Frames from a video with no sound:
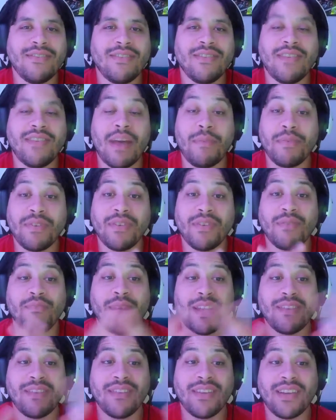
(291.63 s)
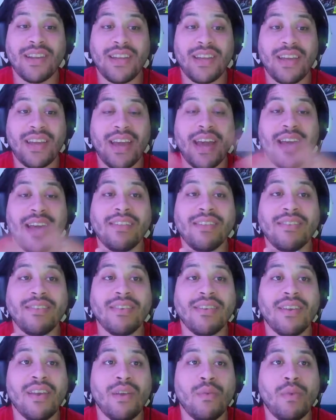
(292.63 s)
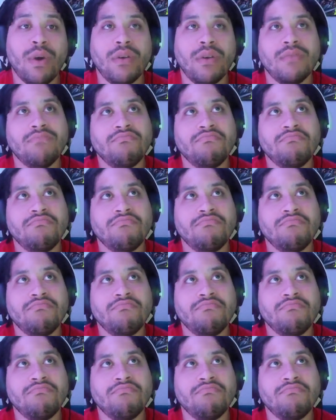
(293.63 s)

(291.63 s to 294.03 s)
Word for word: This episode basically ends. Well,